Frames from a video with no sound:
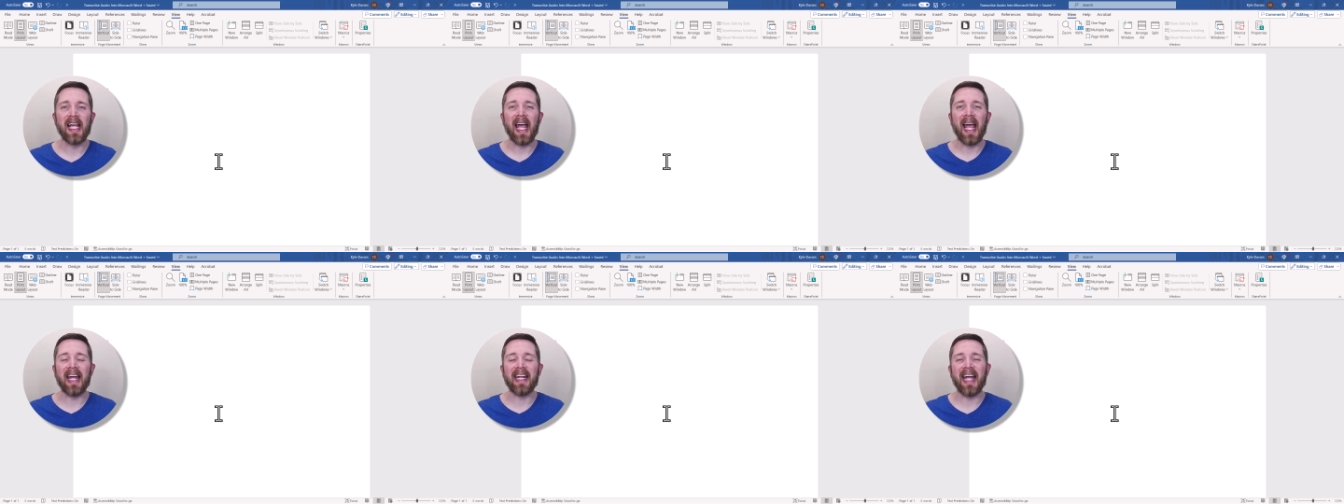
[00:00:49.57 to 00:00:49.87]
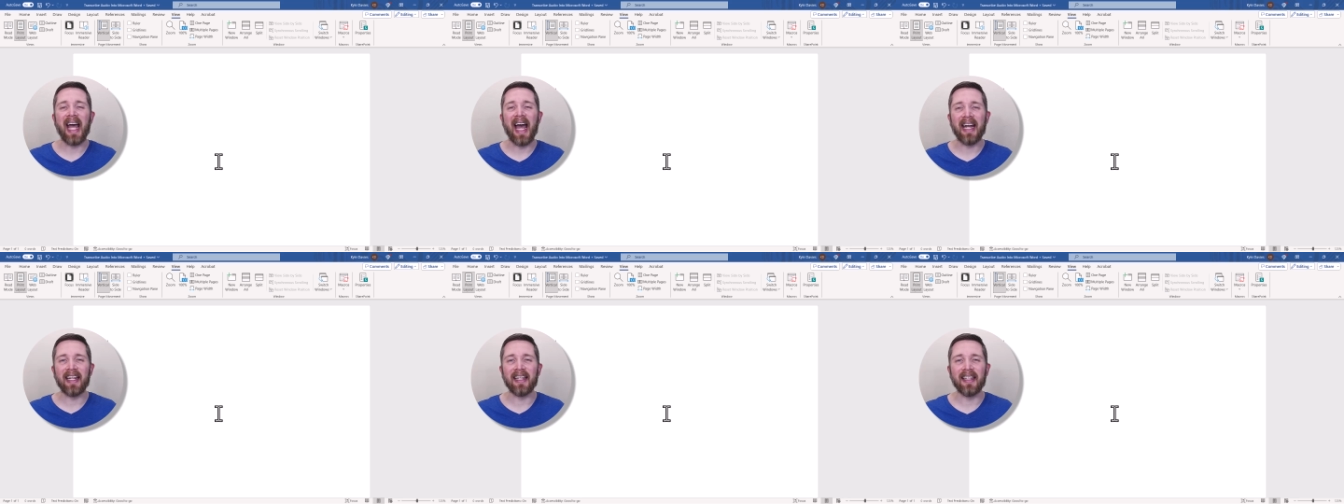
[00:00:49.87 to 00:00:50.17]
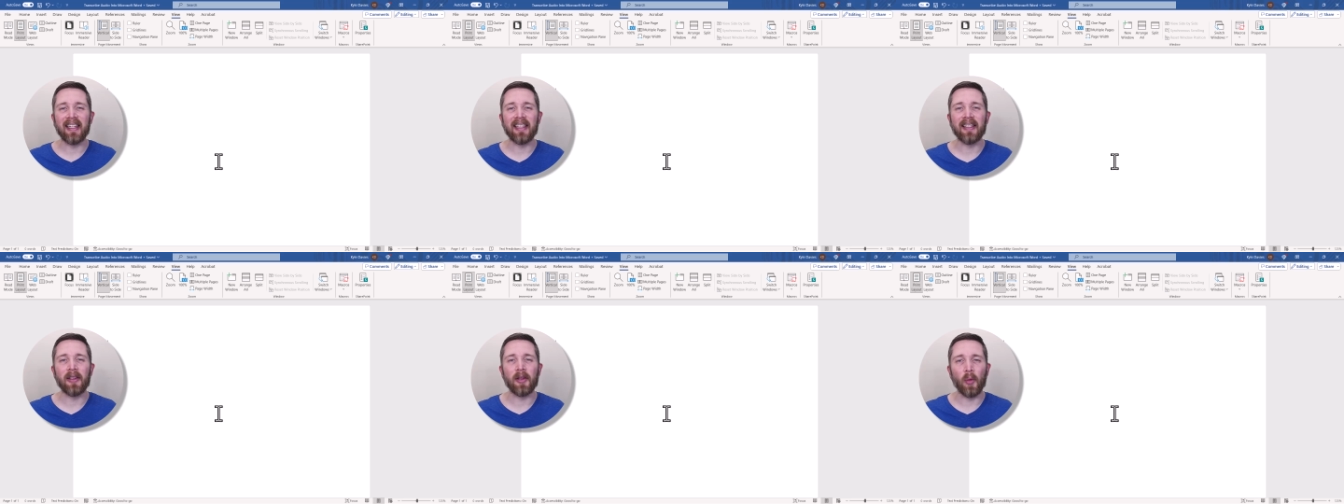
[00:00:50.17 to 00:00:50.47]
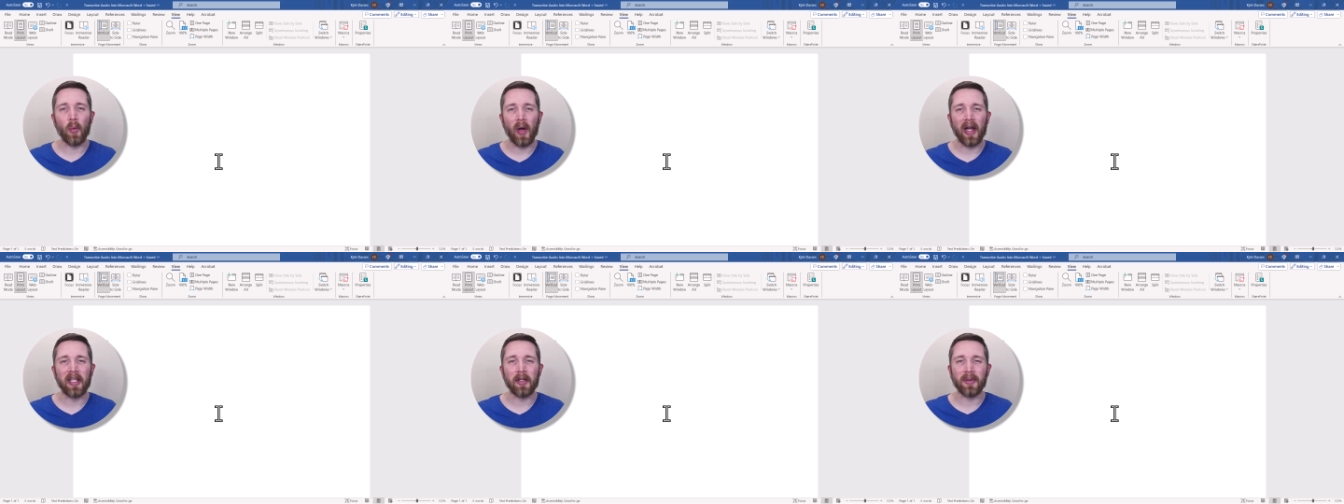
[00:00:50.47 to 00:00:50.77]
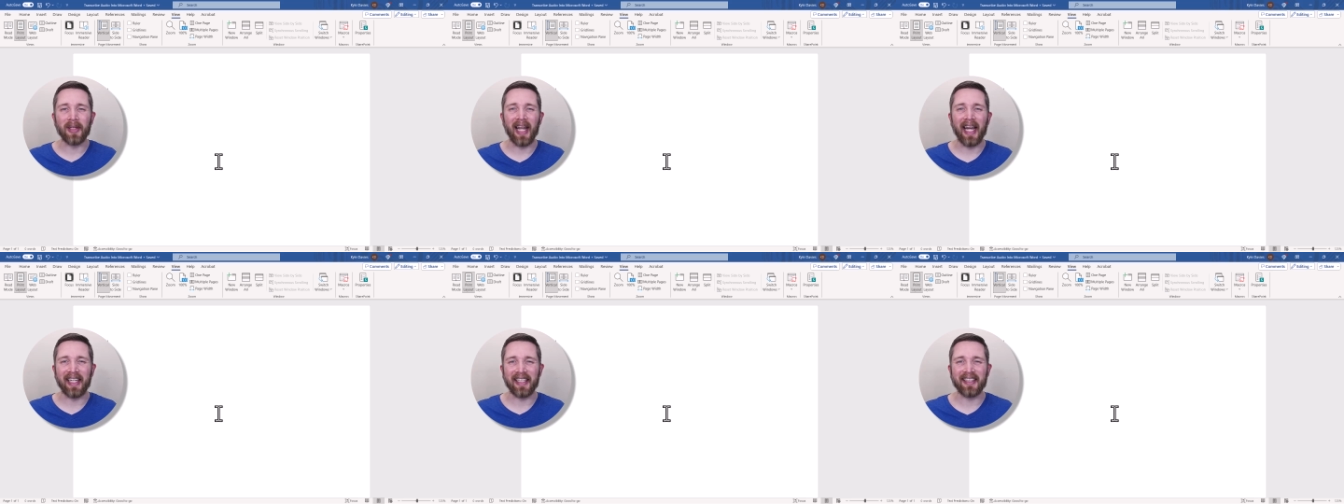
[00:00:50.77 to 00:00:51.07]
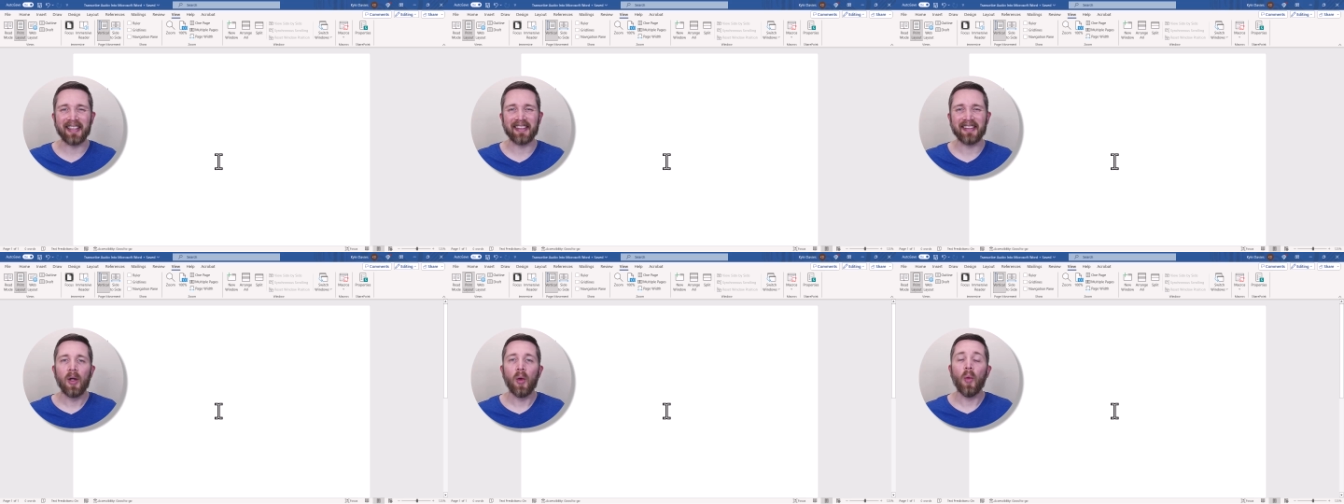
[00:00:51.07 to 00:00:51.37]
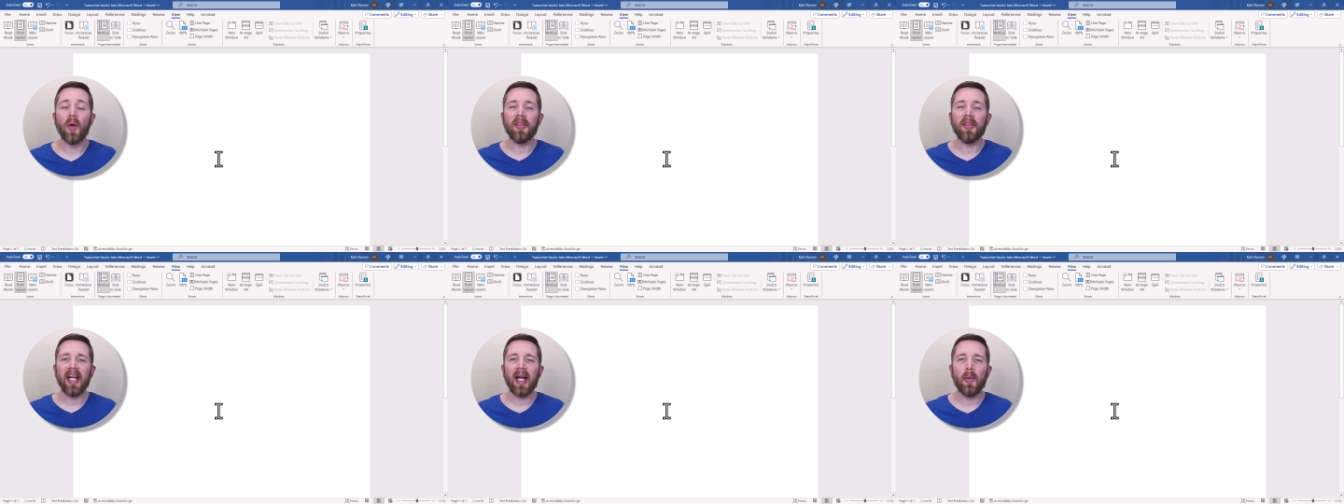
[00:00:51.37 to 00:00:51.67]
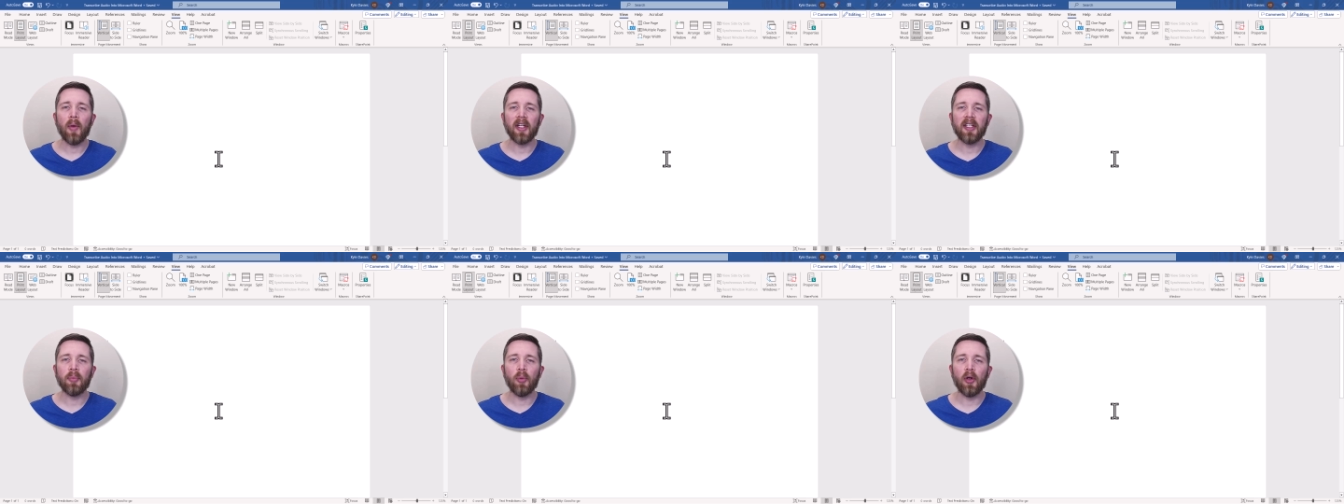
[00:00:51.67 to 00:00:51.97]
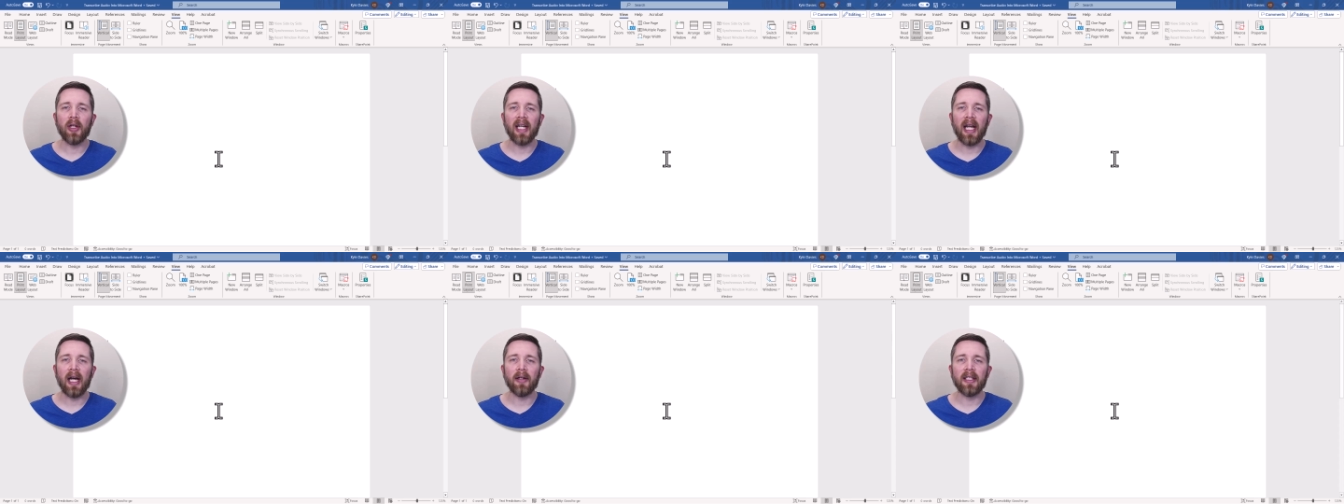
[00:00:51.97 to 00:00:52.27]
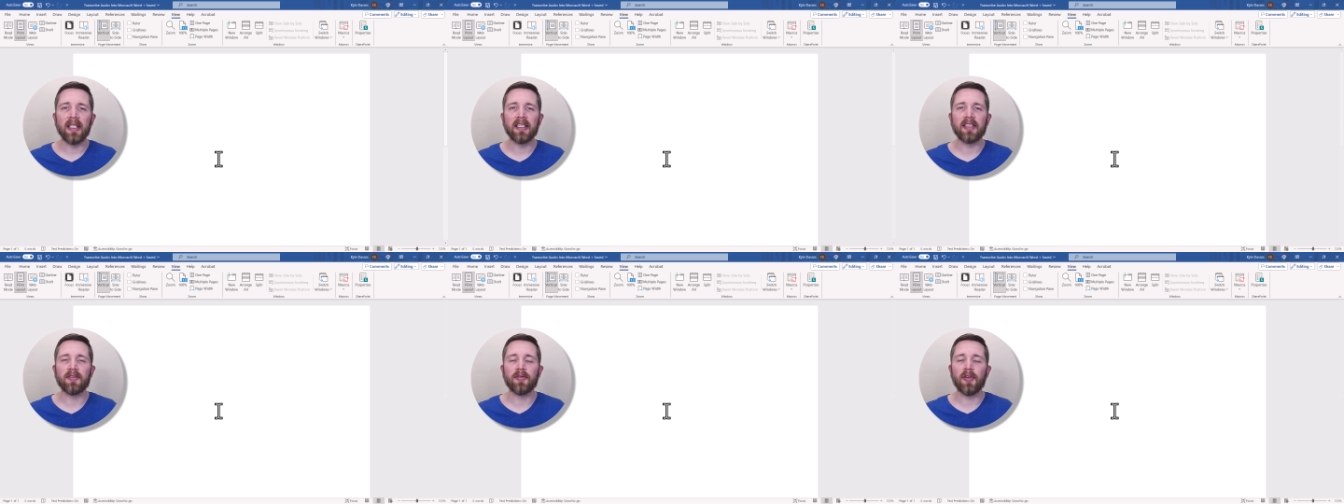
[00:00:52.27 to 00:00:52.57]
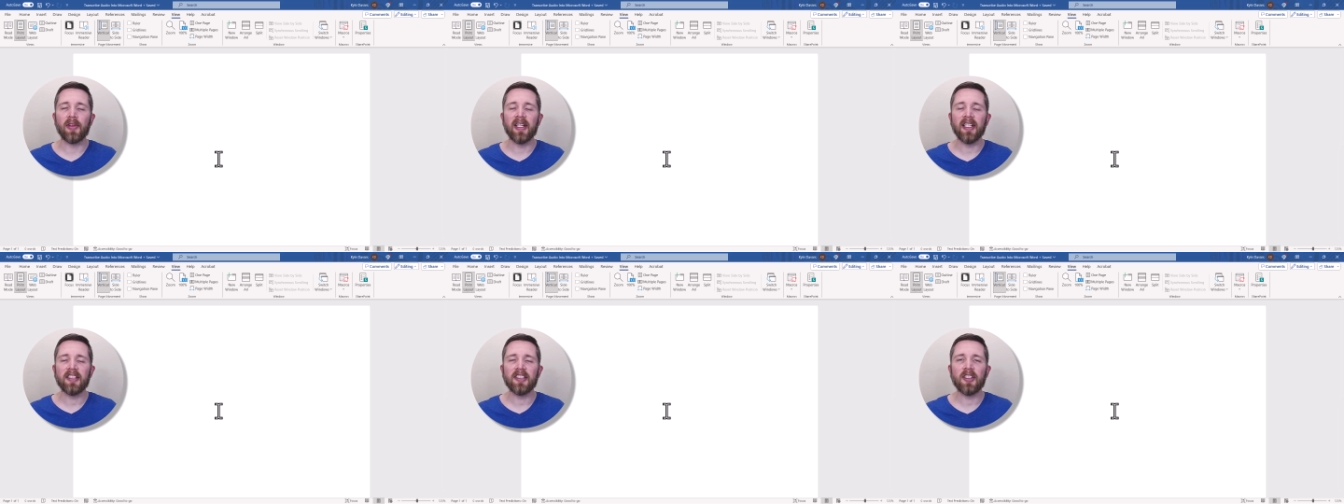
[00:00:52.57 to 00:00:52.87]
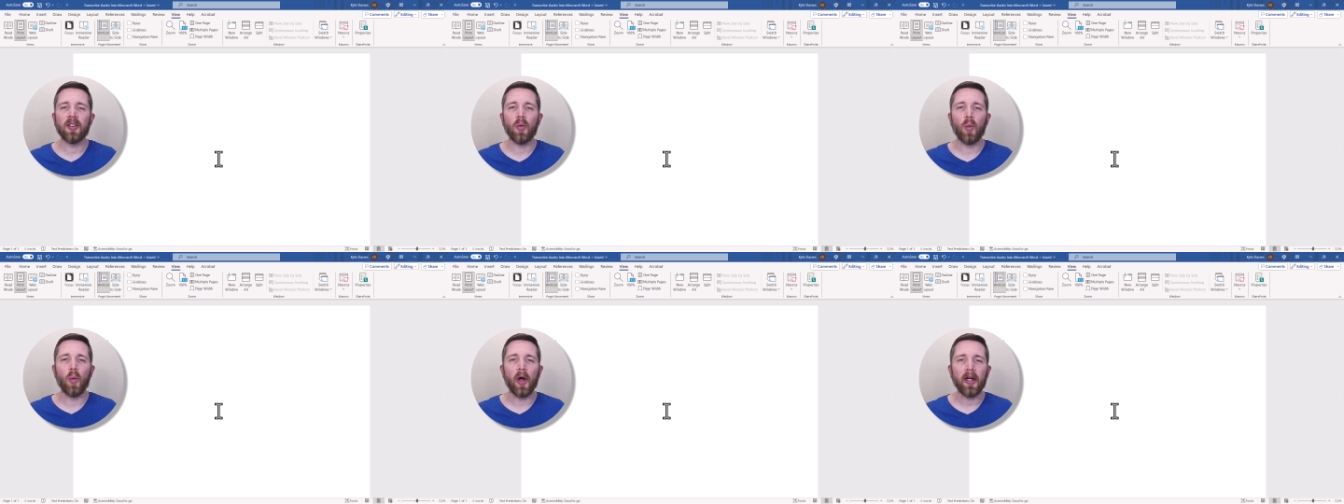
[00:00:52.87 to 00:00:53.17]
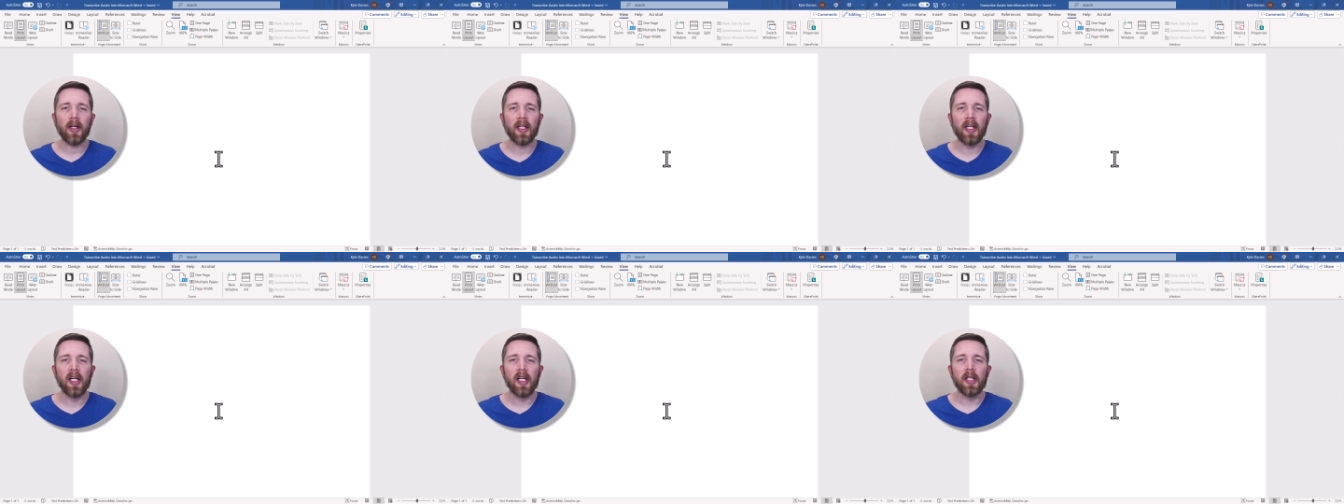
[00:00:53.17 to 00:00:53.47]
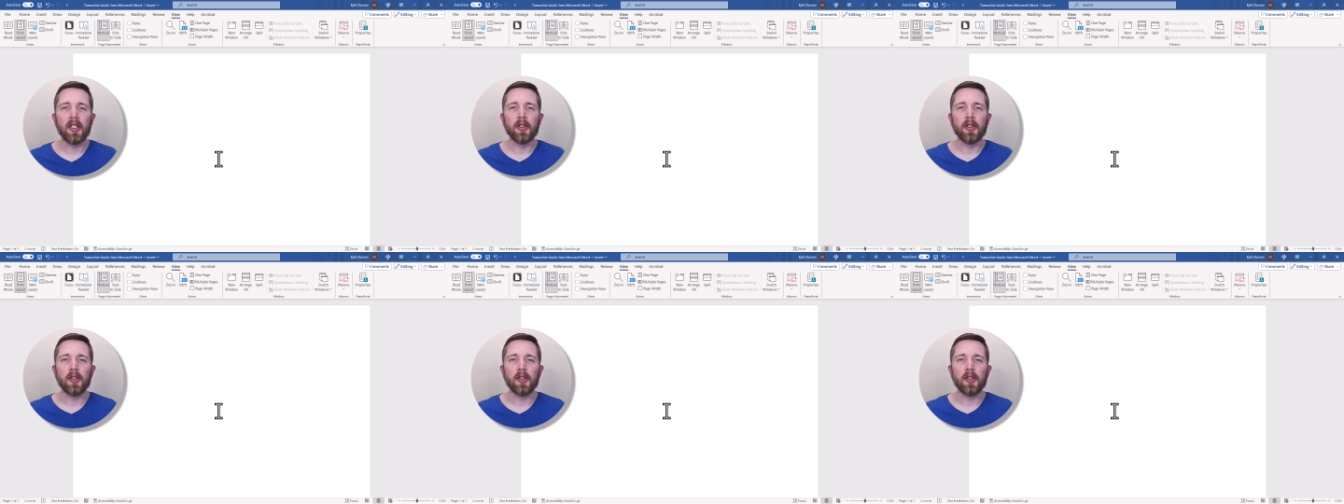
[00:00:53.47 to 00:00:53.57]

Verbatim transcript: and edit it the way you would like. One thing I wanted to point out is for this to work,